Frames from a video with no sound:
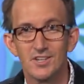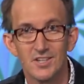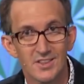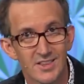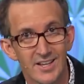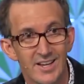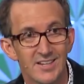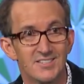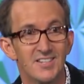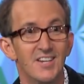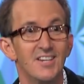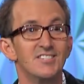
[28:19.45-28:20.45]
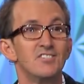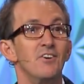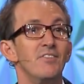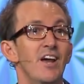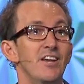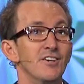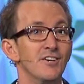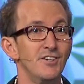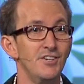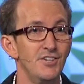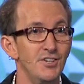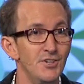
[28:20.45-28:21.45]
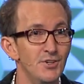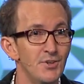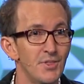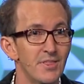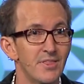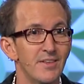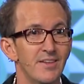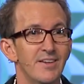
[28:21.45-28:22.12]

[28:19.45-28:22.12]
good things so that your youth